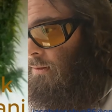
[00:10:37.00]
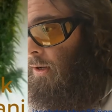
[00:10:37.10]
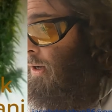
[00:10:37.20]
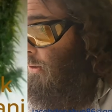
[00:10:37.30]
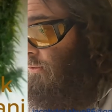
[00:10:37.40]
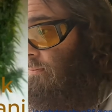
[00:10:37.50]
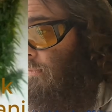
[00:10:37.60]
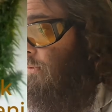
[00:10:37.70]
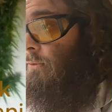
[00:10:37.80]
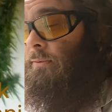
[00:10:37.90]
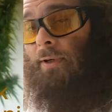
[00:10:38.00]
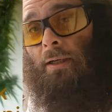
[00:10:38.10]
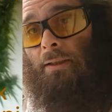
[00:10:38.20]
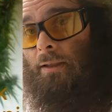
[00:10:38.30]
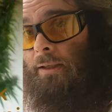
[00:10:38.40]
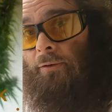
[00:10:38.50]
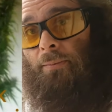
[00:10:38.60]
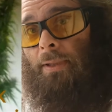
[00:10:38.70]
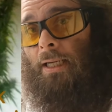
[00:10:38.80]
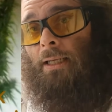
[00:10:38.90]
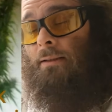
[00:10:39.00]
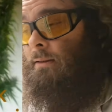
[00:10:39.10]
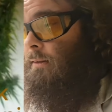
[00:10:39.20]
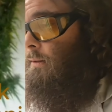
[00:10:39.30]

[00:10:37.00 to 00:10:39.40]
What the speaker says: awesome dude, very nice man.